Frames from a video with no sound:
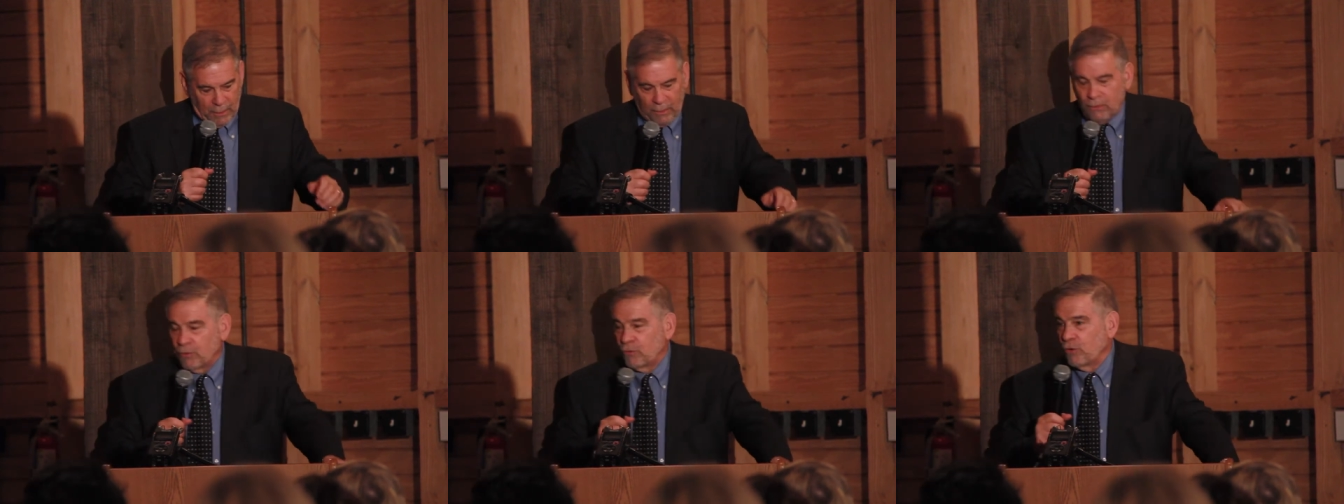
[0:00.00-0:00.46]

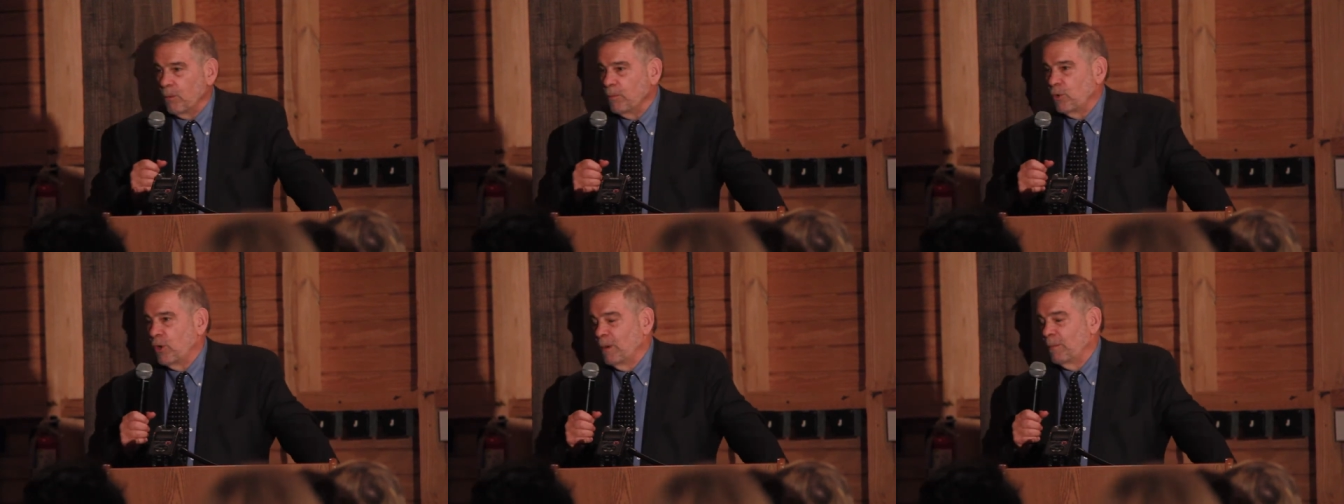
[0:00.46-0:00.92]
that the
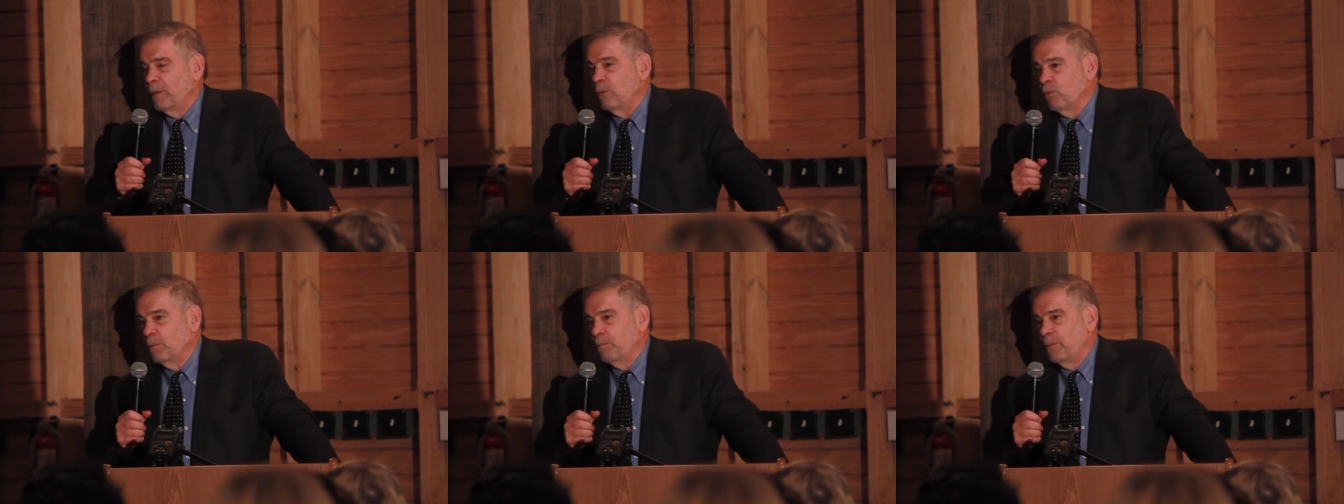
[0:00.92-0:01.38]
German
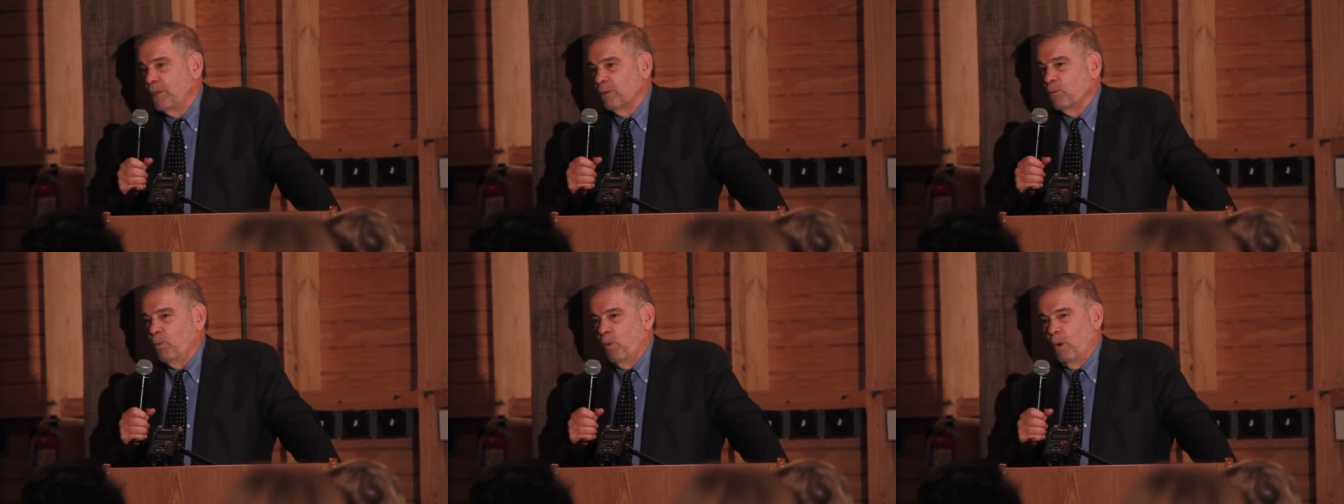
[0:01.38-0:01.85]
army would be
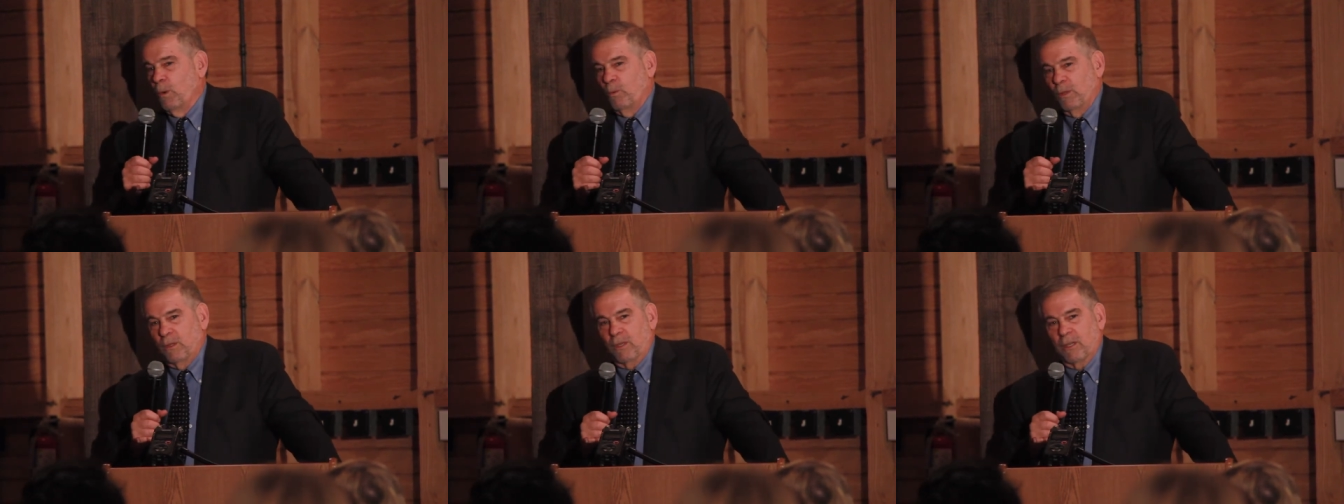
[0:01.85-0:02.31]
at war
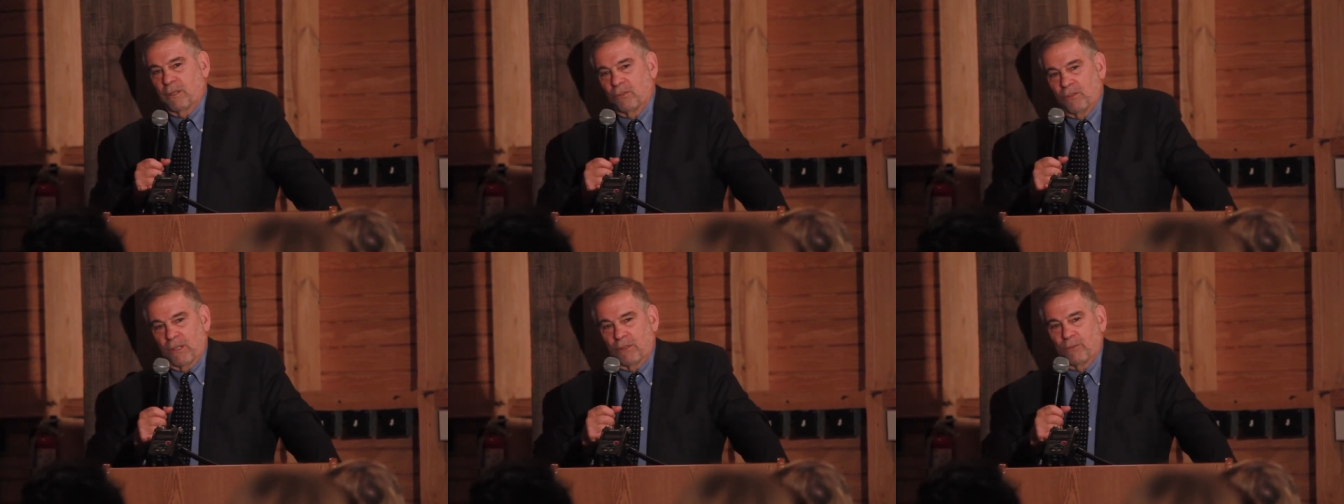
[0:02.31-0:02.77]
with the
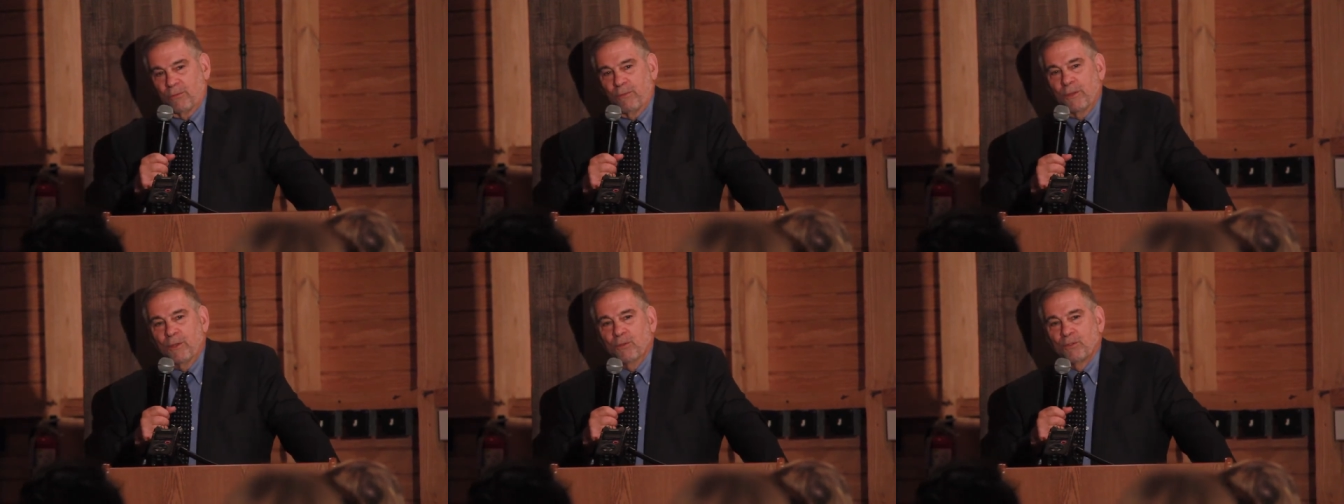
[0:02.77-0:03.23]
SS
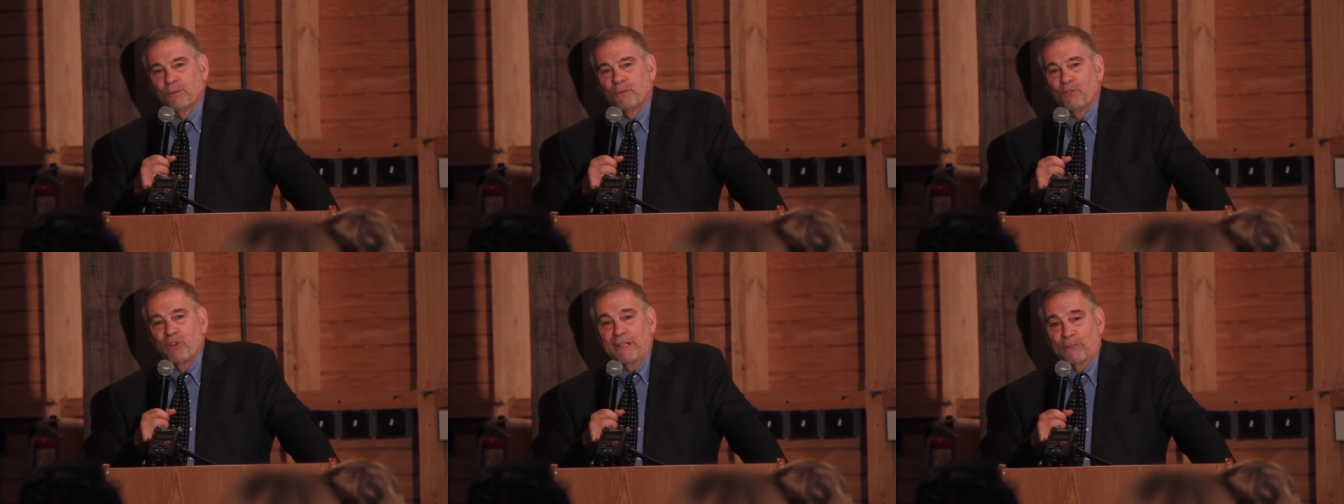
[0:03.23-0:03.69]
for the use
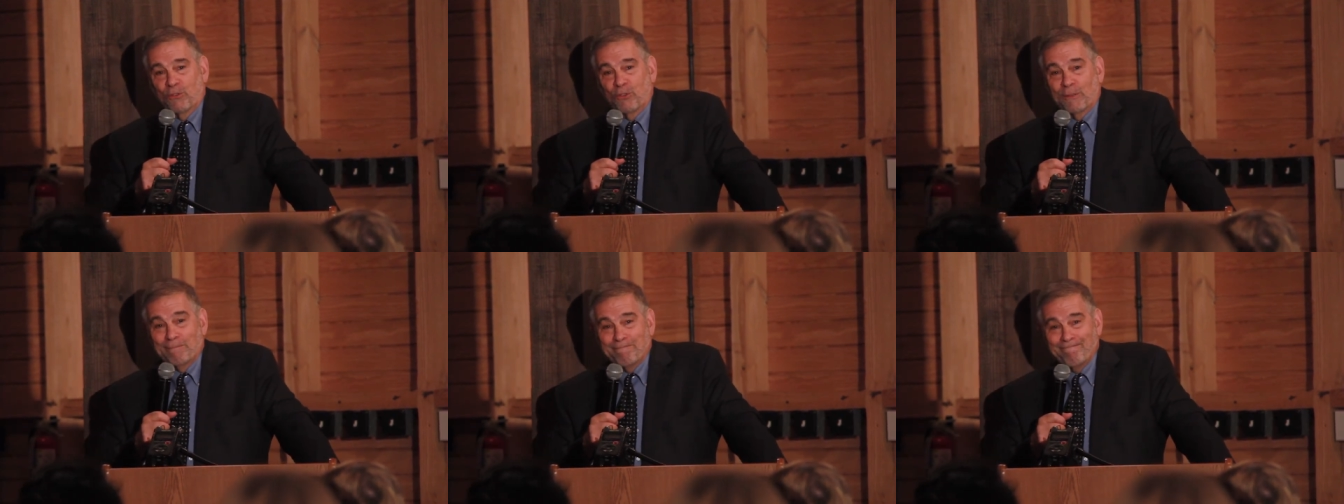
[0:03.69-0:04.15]
of
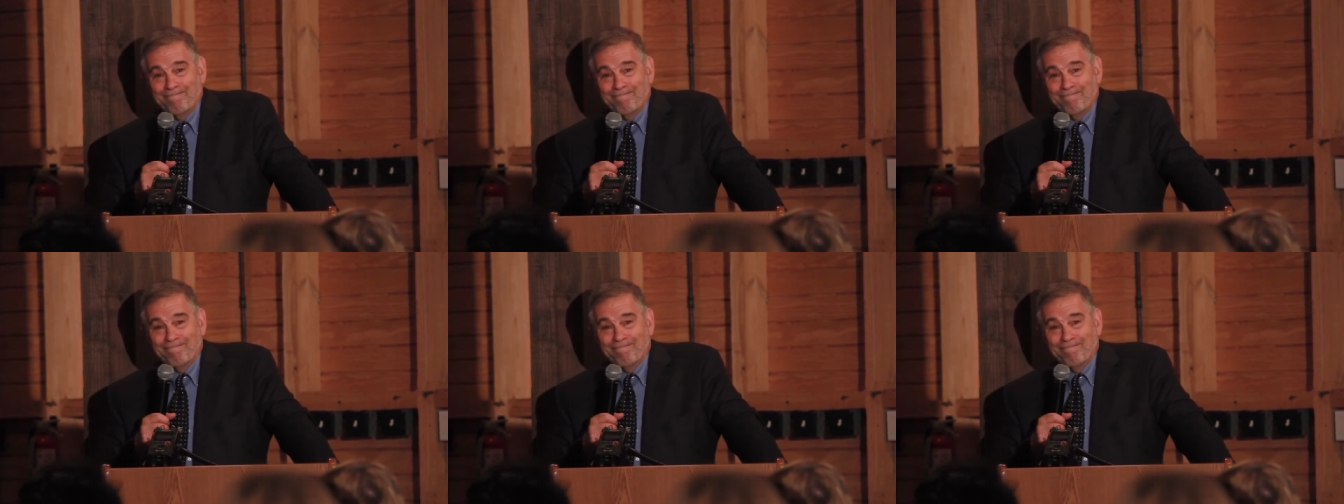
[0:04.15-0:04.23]
trains.